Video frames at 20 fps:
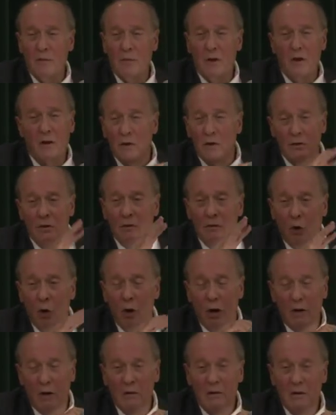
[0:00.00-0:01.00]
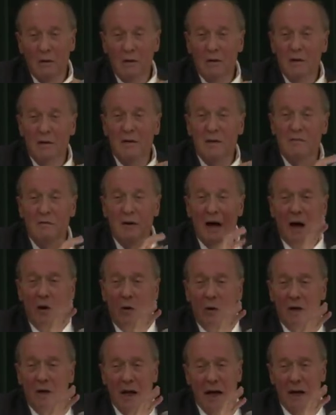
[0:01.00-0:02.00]
because you've all
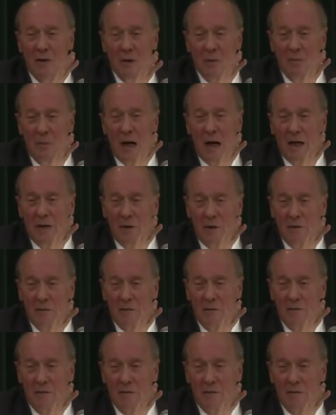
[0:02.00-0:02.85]
devoured Harry Potter.